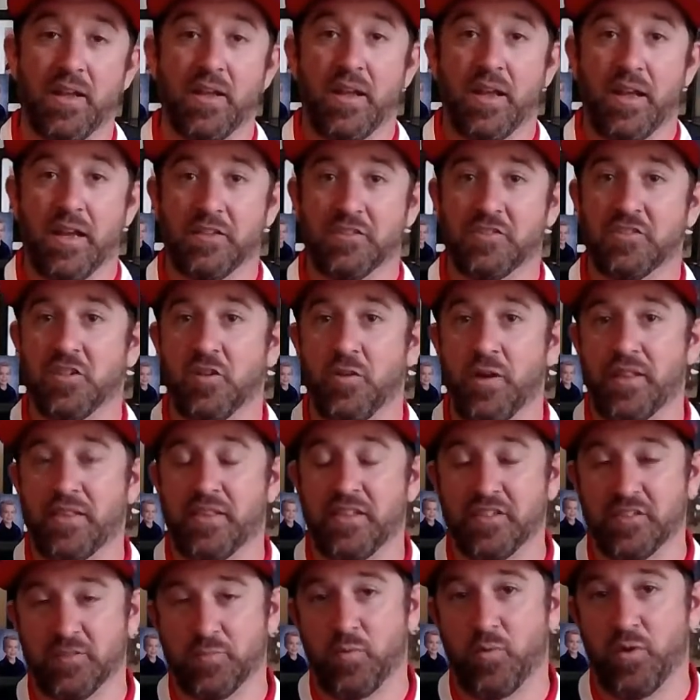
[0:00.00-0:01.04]
And so at
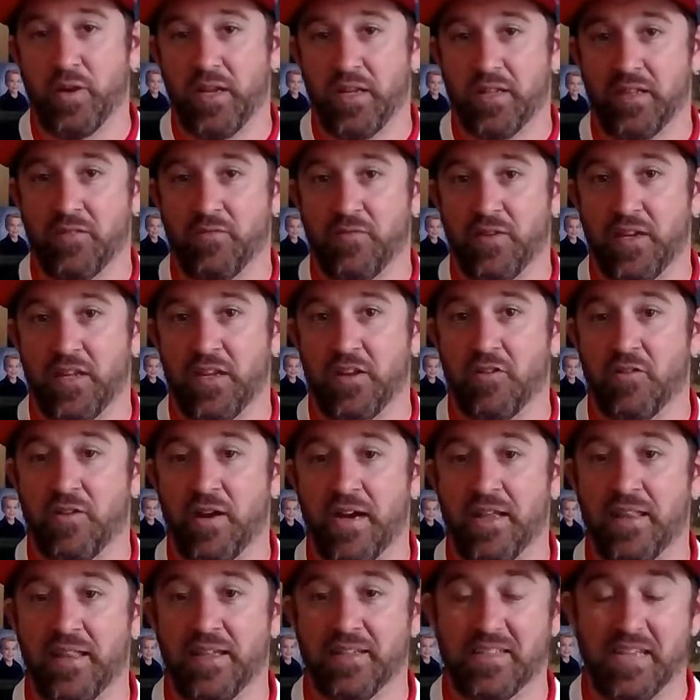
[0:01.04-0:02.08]
this point in the video, I
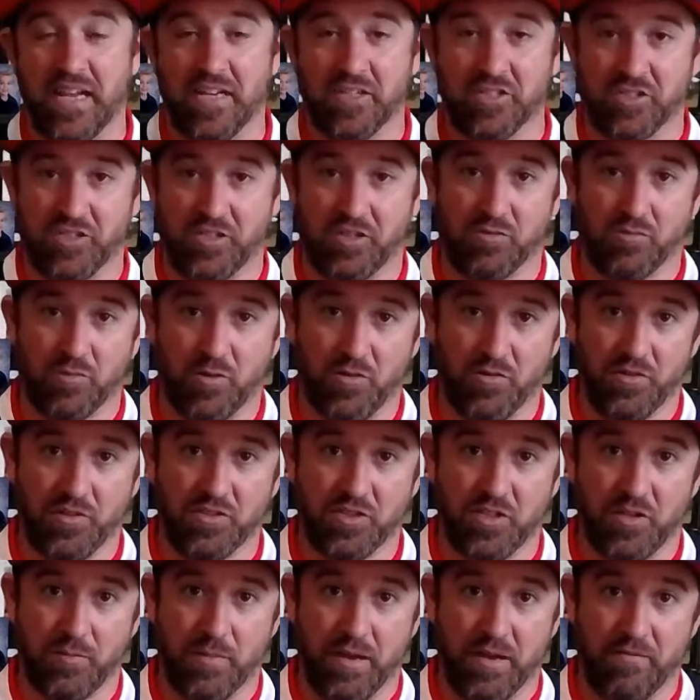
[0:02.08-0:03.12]
like to actually throw these
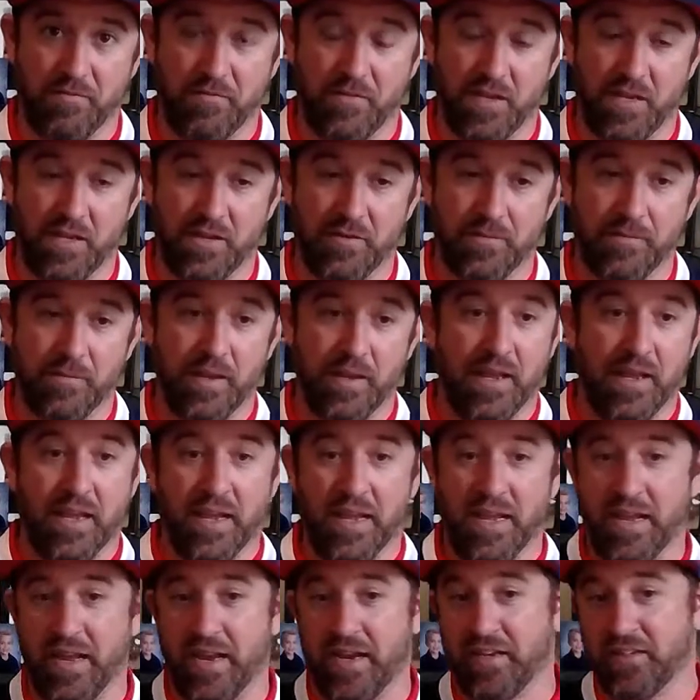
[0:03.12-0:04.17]
on my feet,
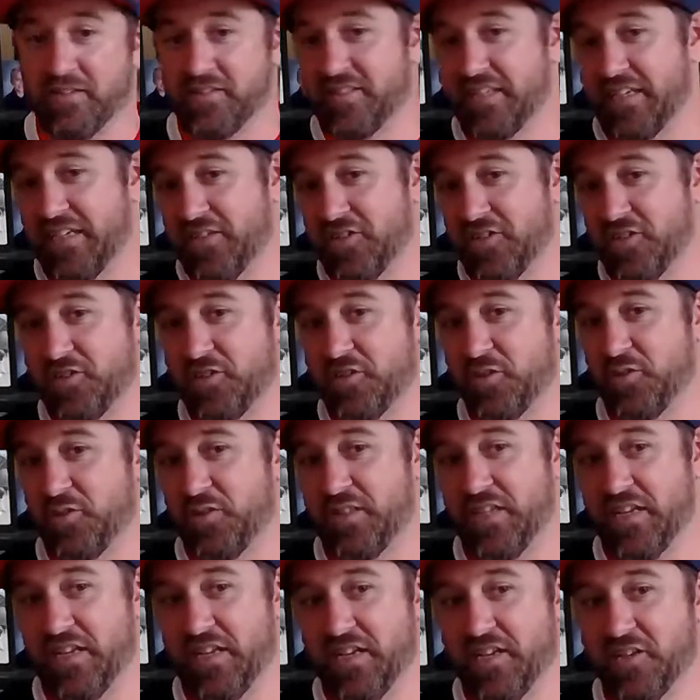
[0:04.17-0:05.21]
and instead of just doing the
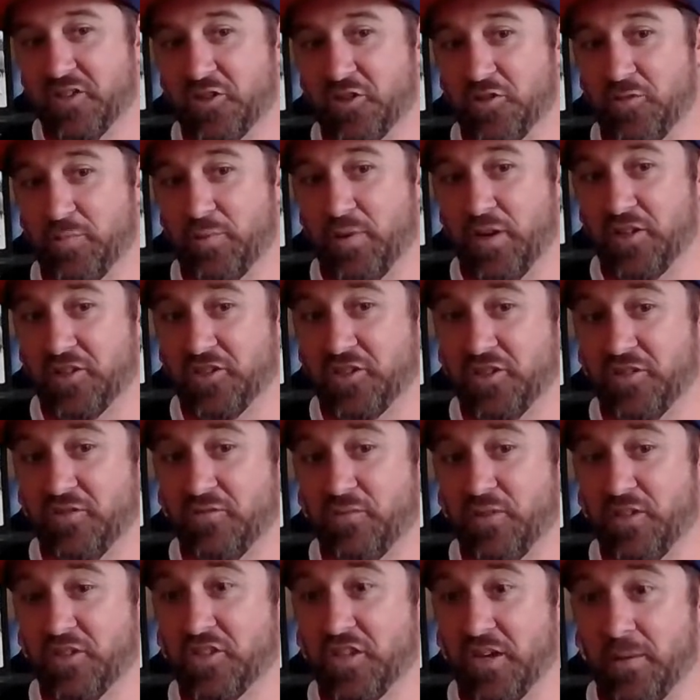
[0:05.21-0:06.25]
initial impression,
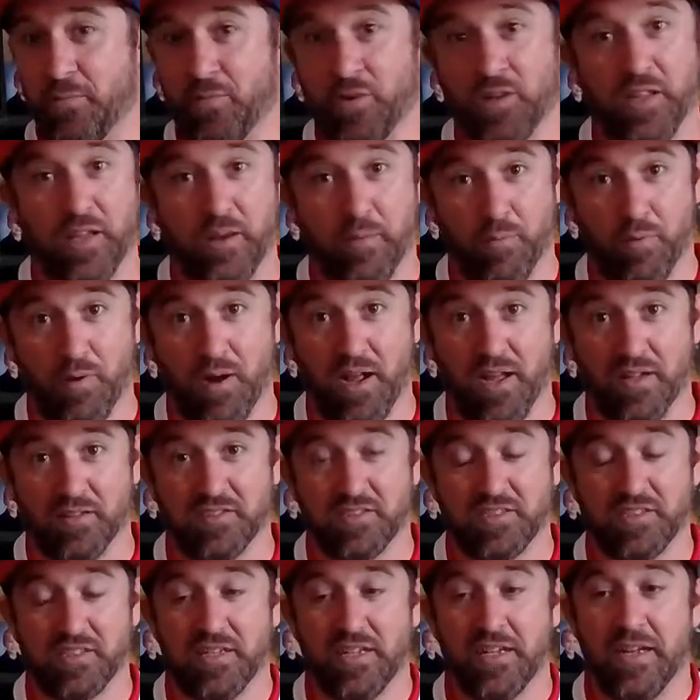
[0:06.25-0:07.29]
which I'm really
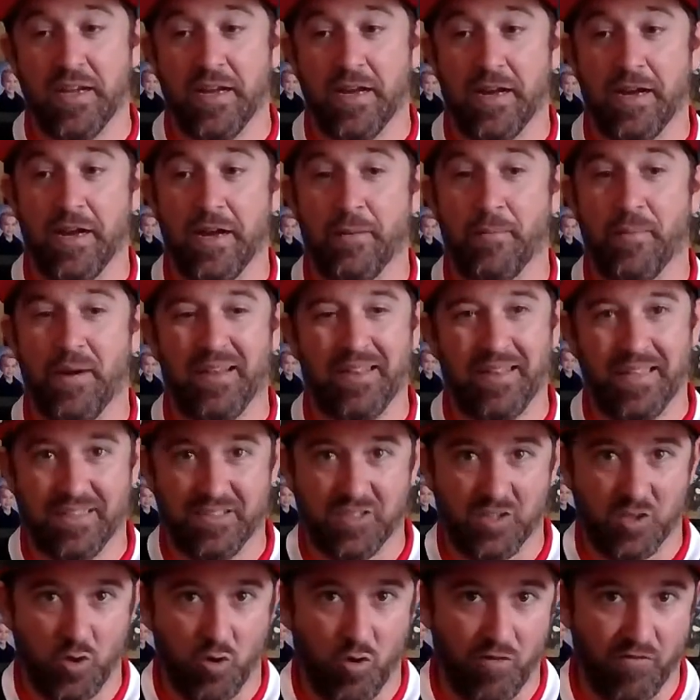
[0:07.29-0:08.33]
impressed, I like to
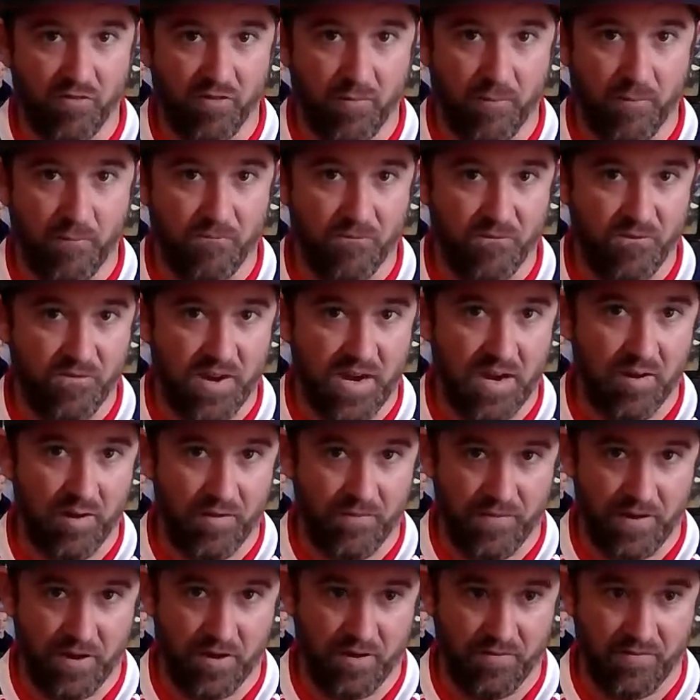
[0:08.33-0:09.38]
go over them very,
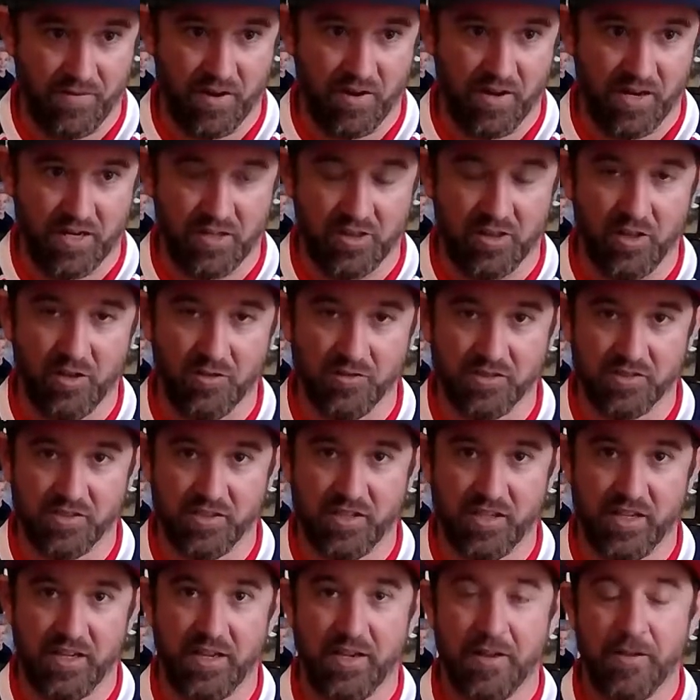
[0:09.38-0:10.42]
very, very
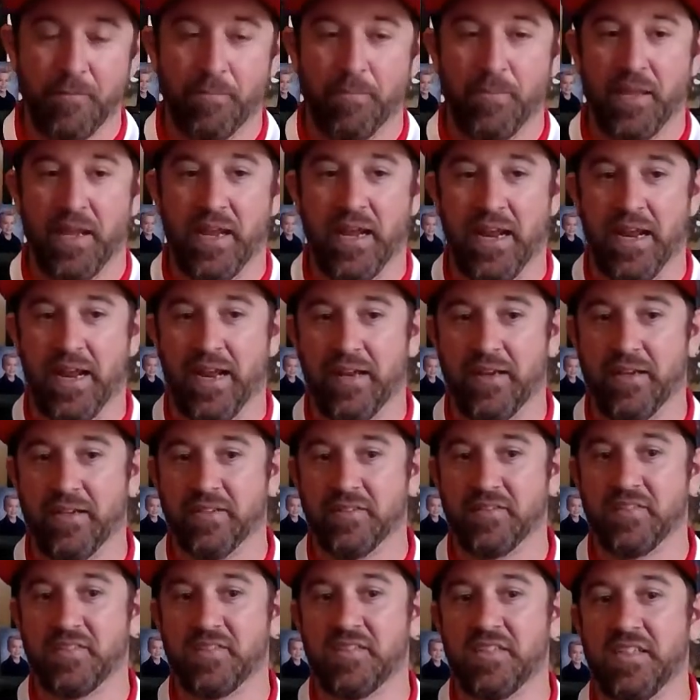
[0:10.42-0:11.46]
closely and
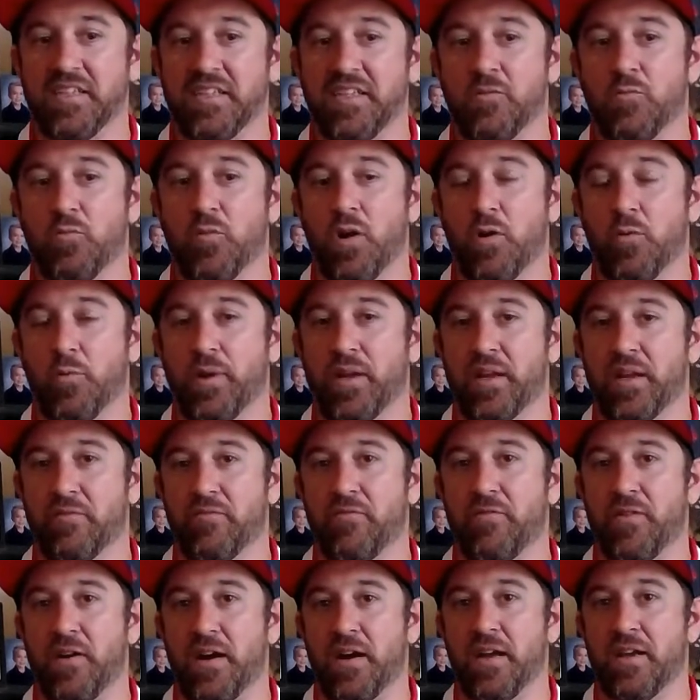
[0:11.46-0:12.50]
see what we can
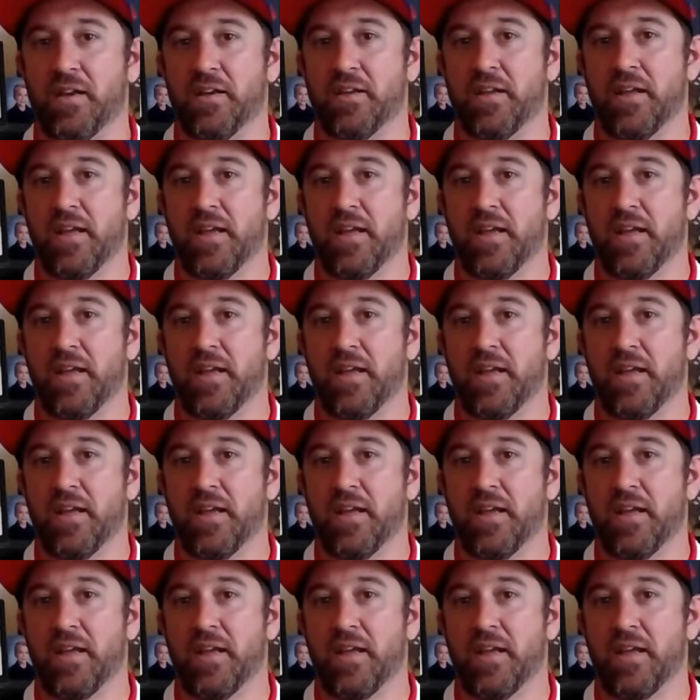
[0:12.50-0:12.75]
find.